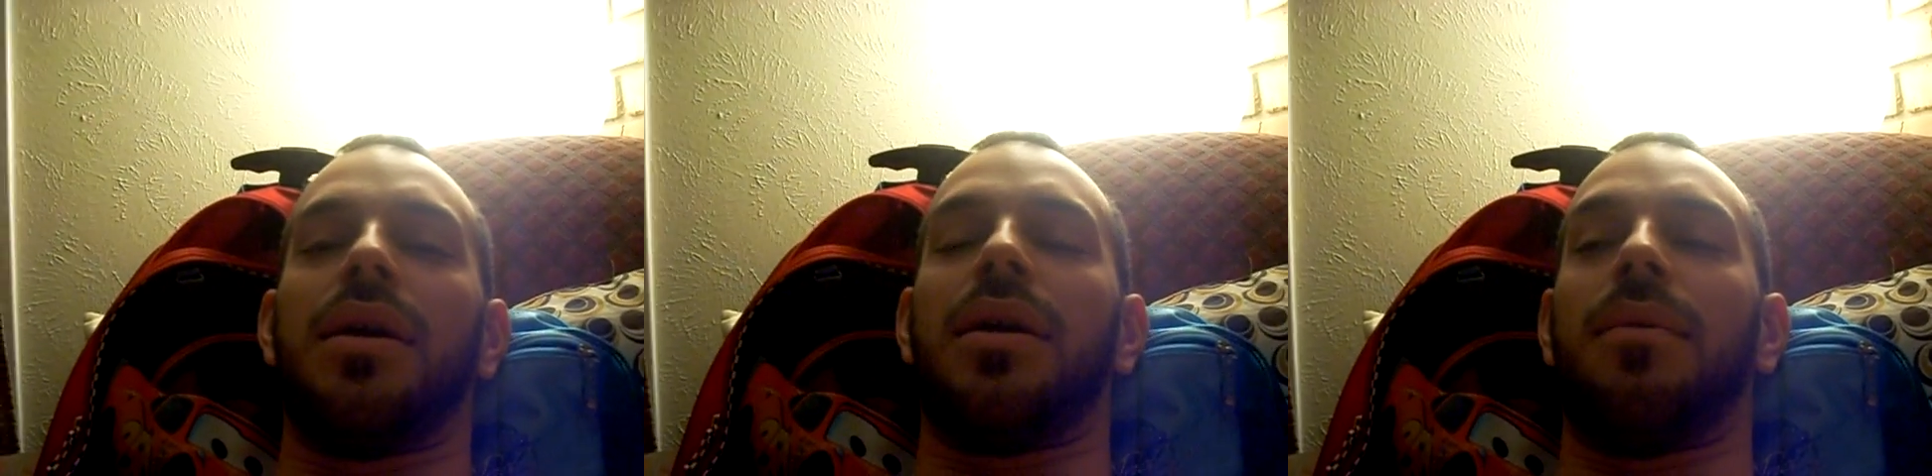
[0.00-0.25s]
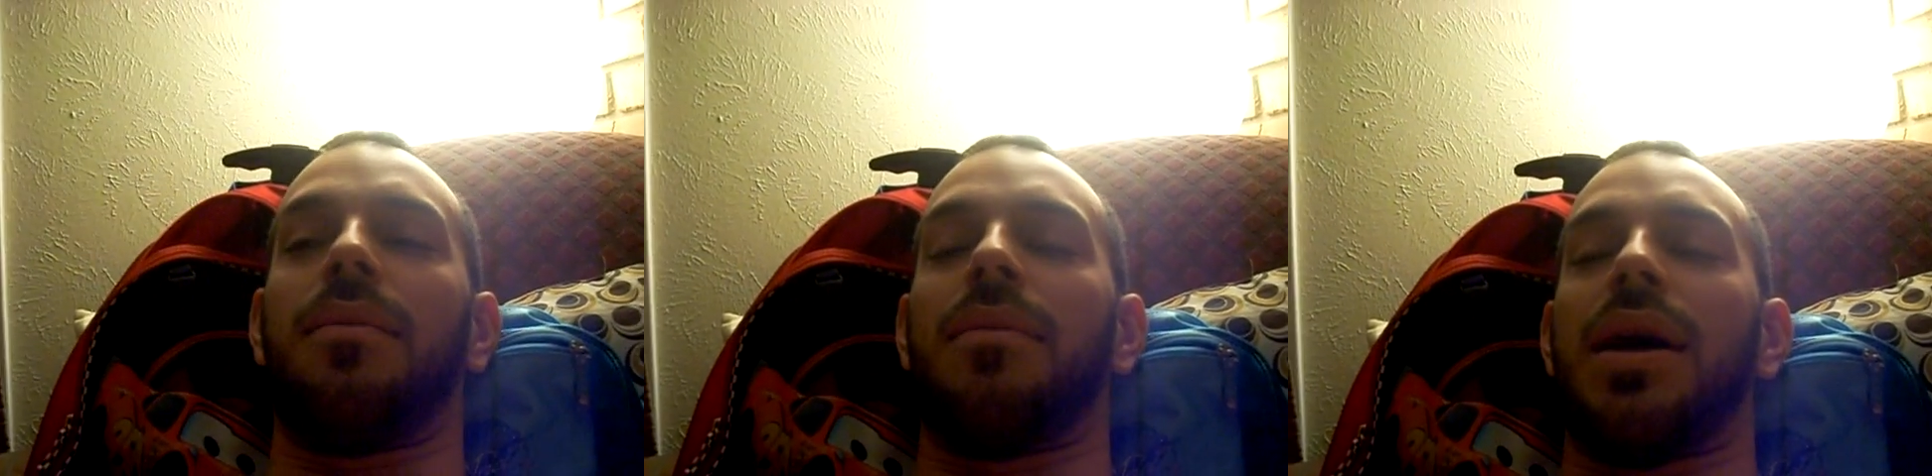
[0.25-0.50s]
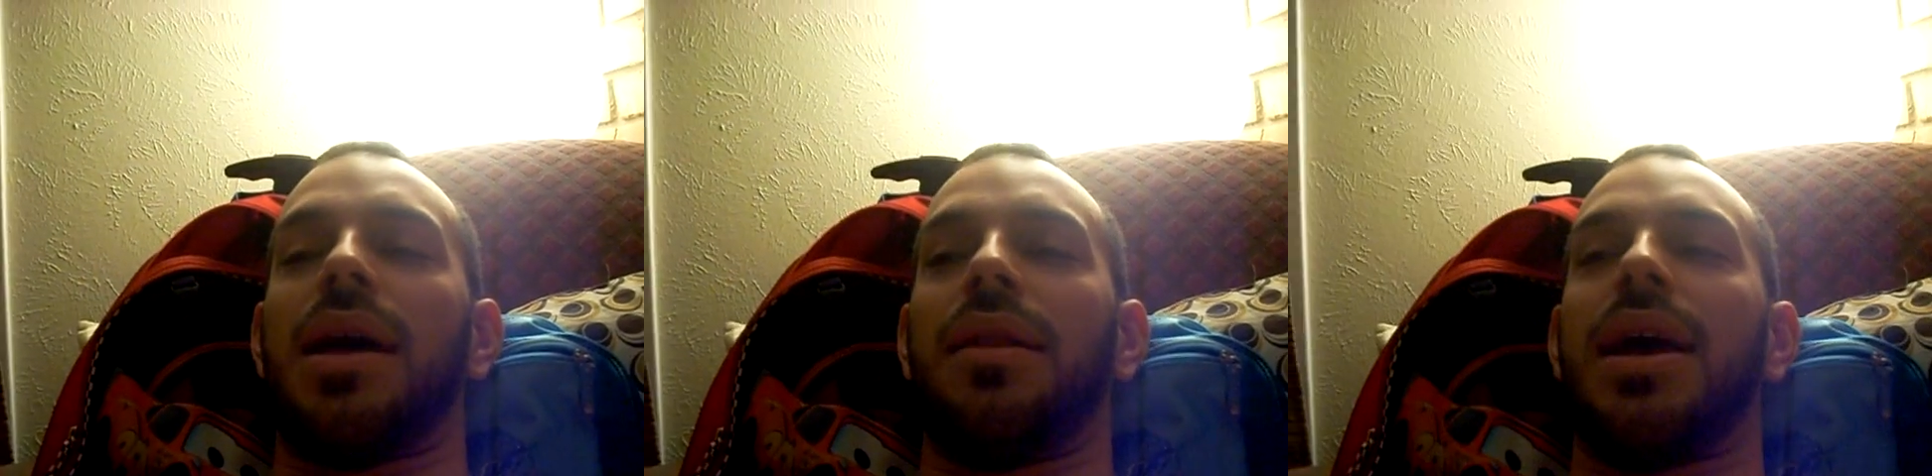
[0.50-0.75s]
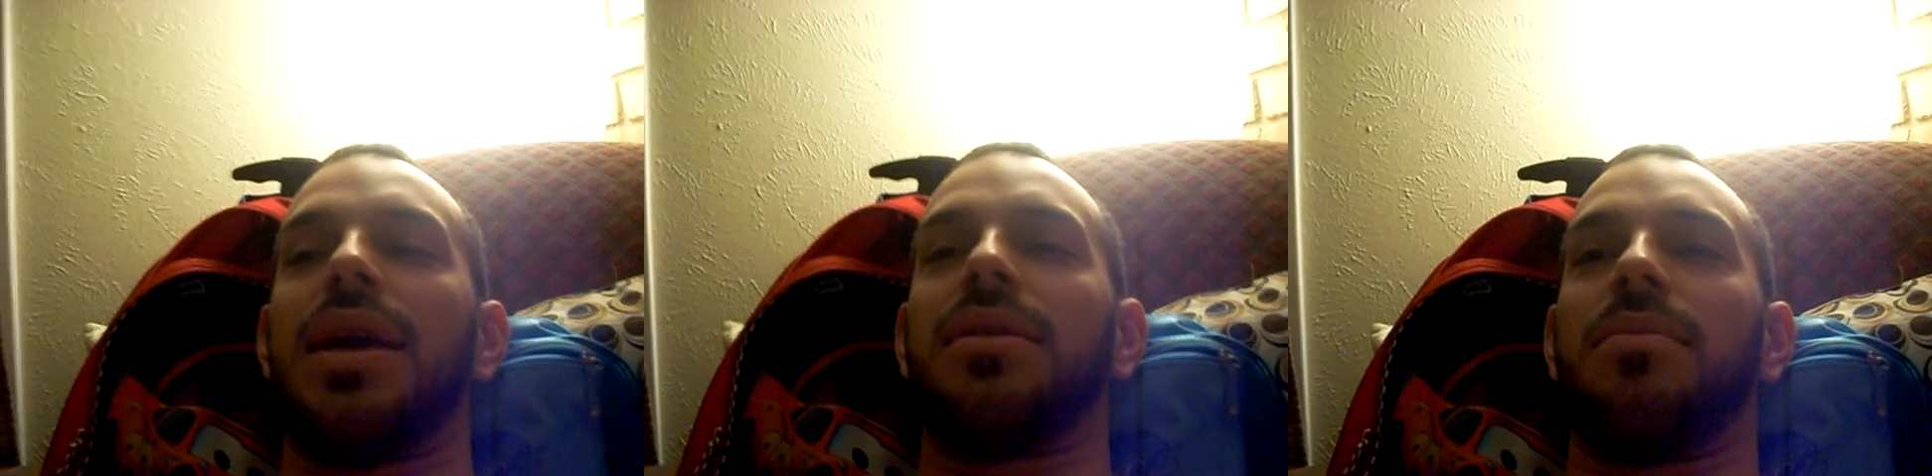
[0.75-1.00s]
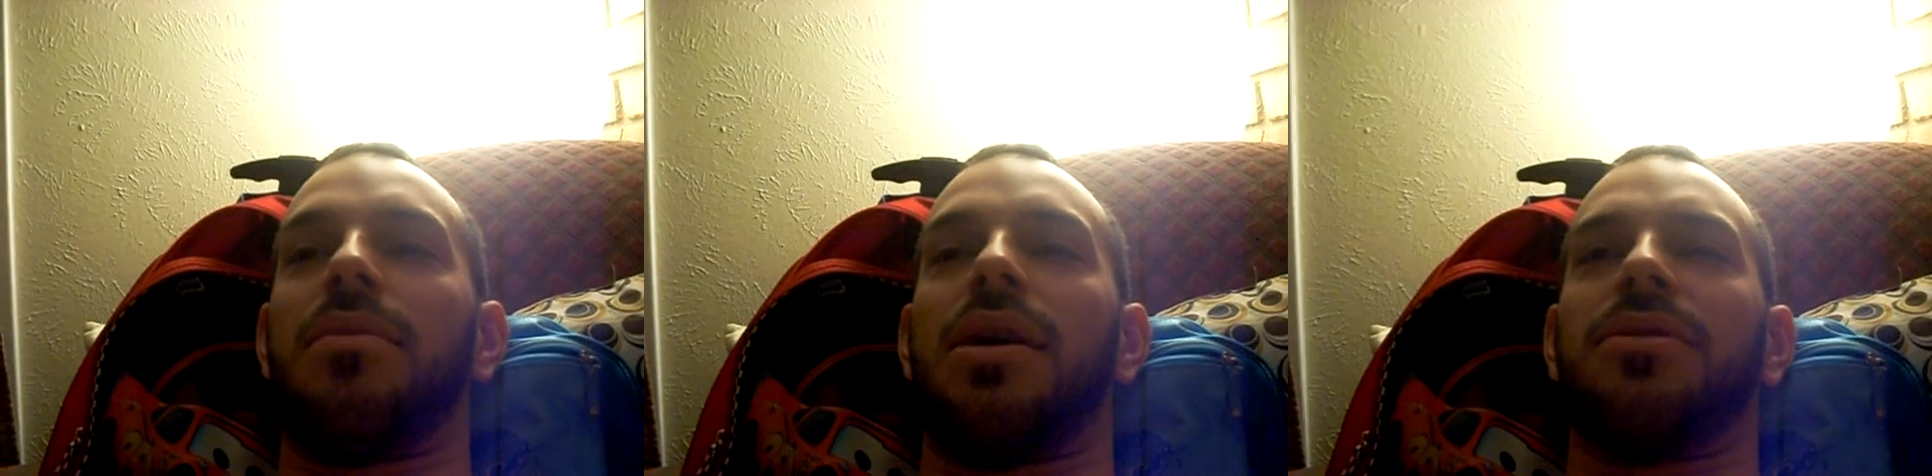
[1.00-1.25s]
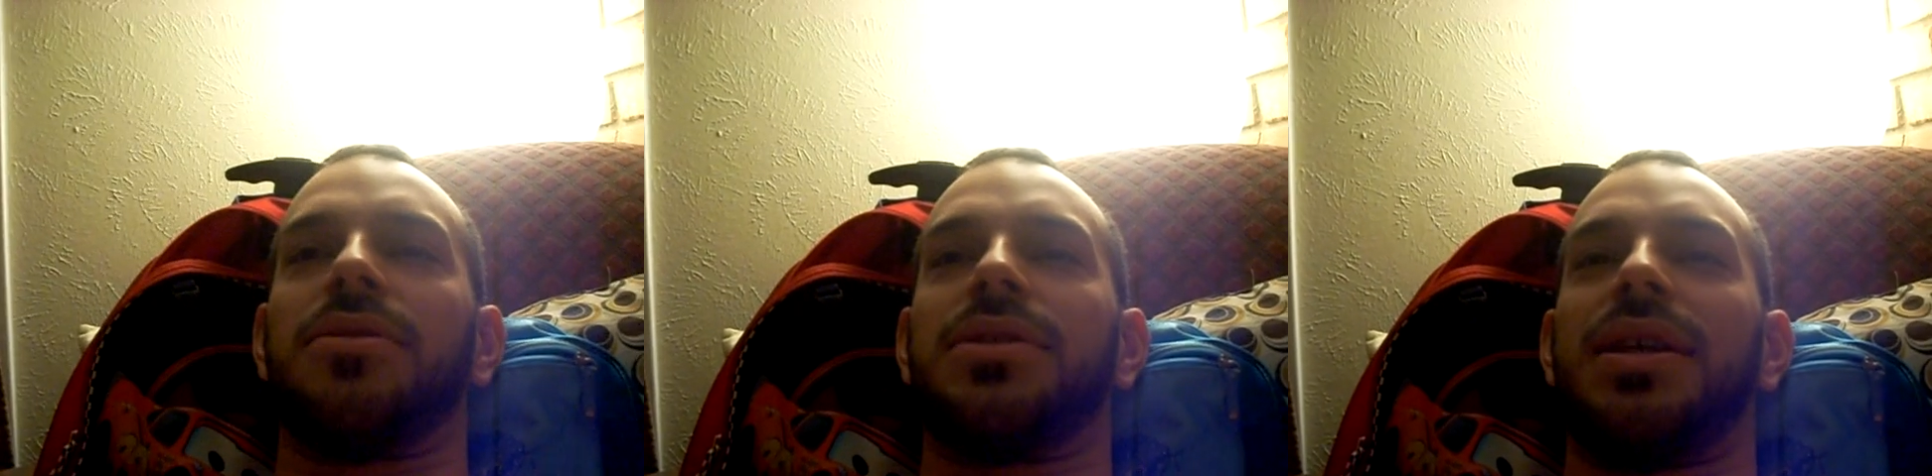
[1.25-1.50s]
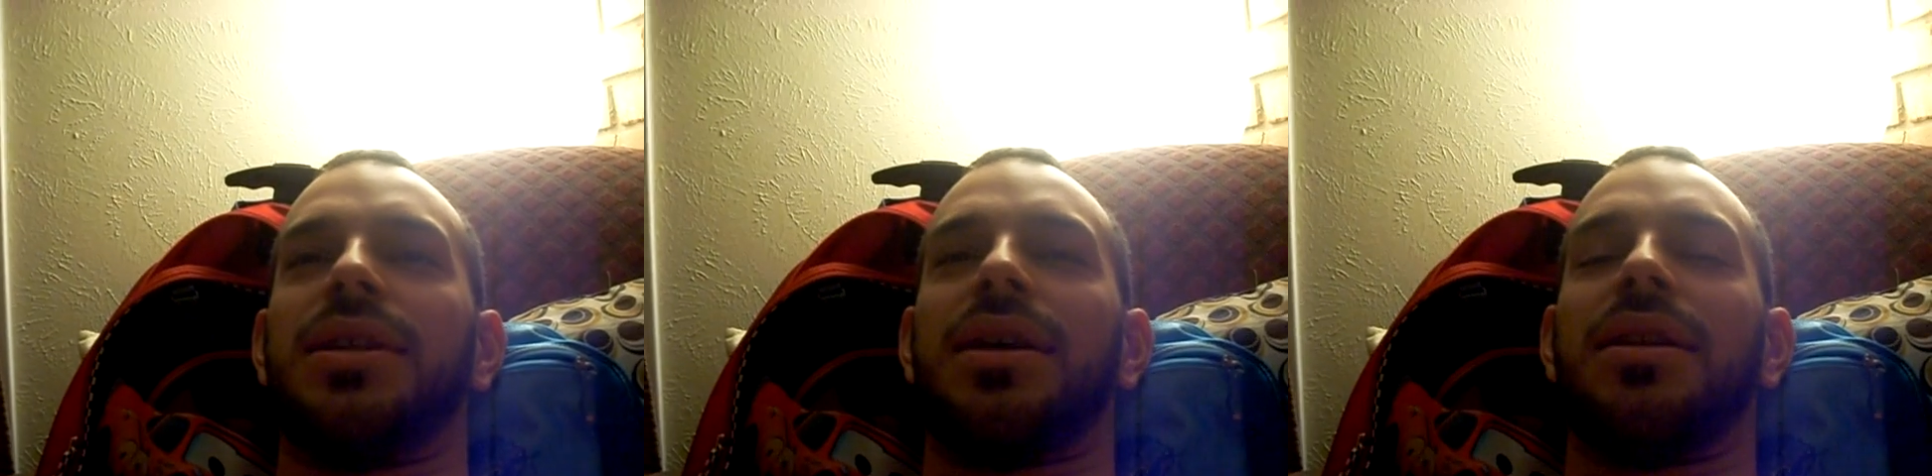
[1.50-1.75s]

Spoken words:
I like the models and